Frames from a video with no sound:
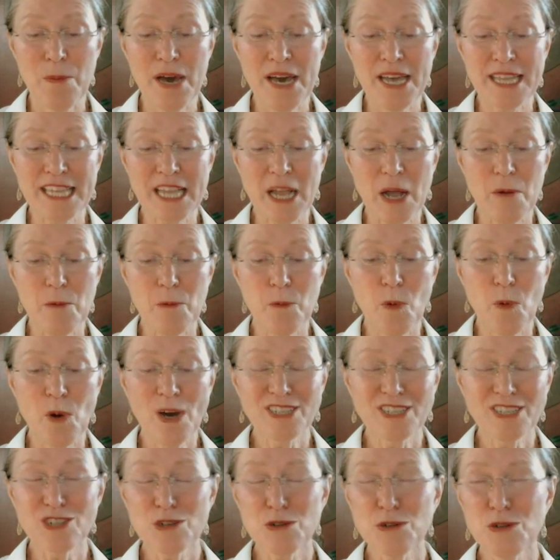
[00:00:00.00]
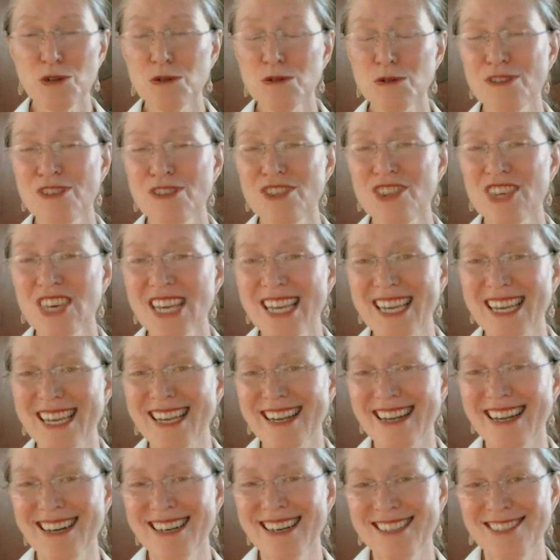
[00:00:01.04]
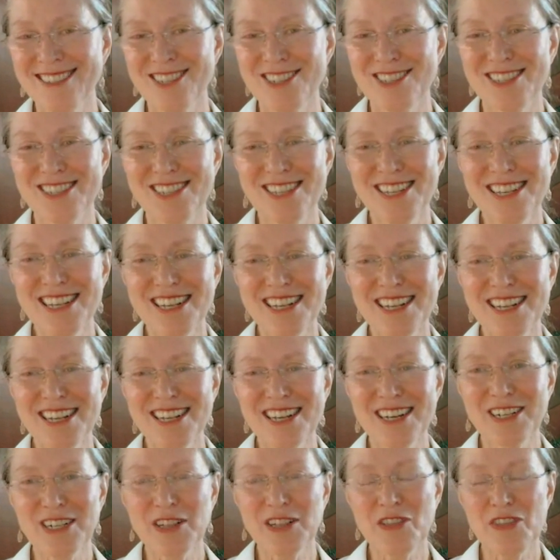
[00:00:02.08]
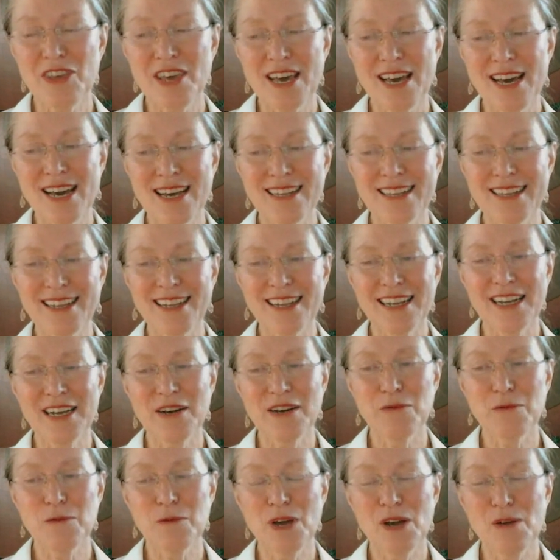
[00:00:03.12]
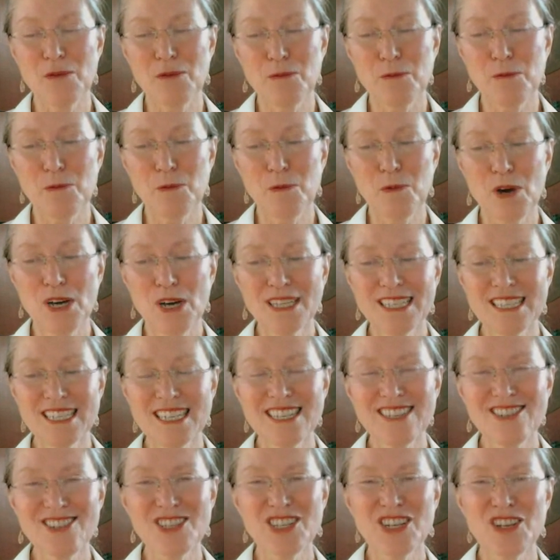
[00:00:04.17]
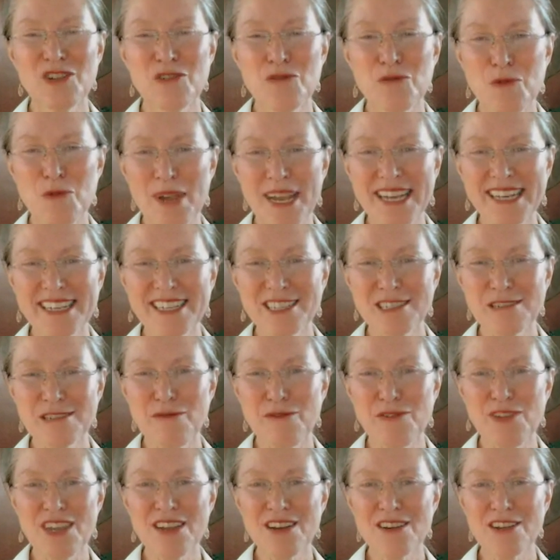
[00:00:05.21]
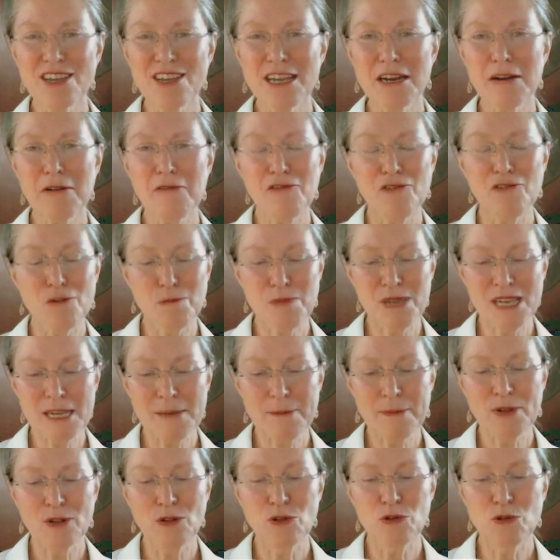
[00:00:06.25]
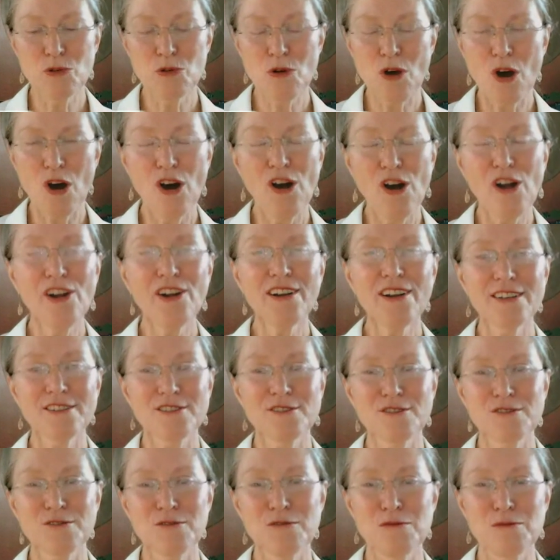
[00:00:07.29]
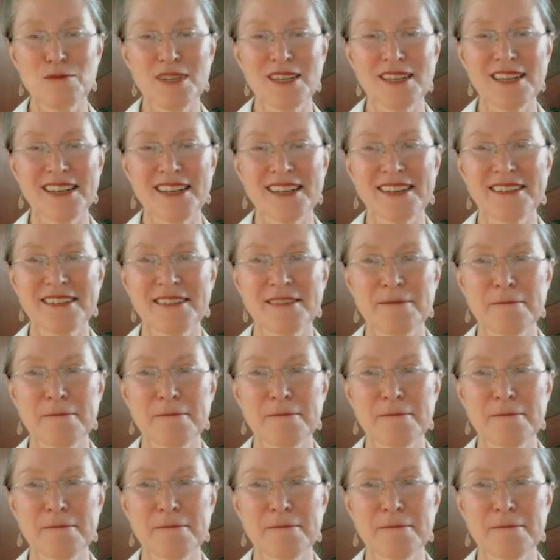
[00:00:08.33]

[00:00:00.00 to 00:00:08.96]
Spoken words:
But what do you think, Anne-Cécile, that what is the greatest fear here for people who are assuming?